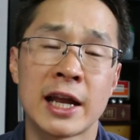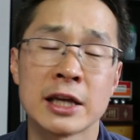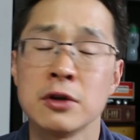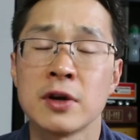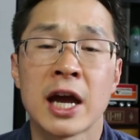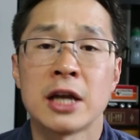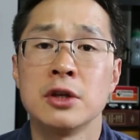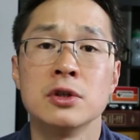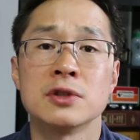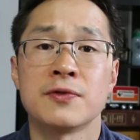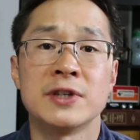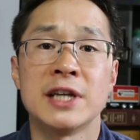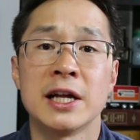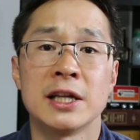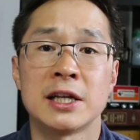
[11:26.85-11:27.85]
Like you can't use
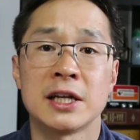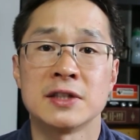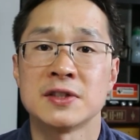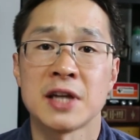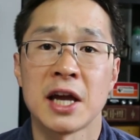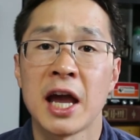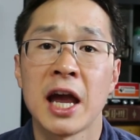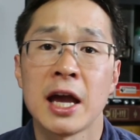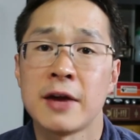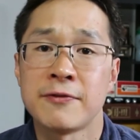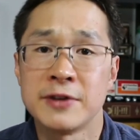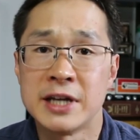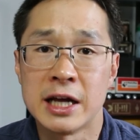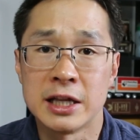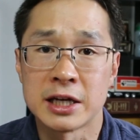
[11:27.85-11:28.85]
Fidelity and say, hey,
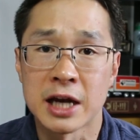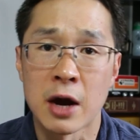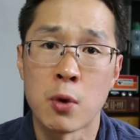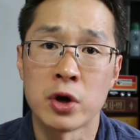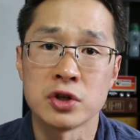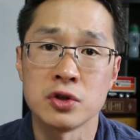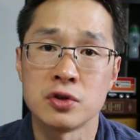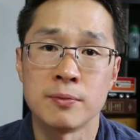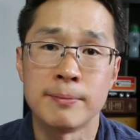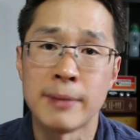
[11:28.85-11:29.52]
Fidelity, I want you to